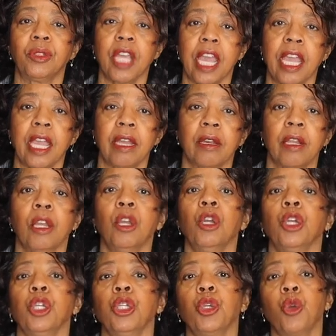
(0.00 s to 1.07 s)
you can,
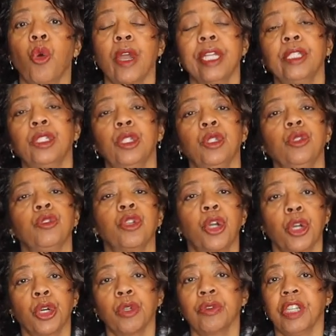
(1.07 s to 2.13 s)
you're going to
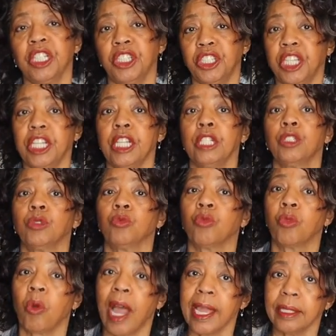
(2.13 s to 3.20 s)
turn the jeans
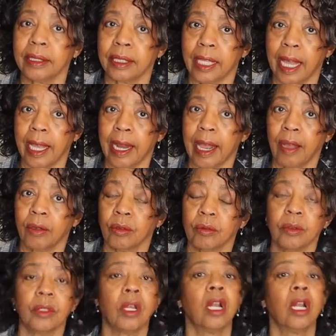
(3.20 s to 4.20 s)
right side out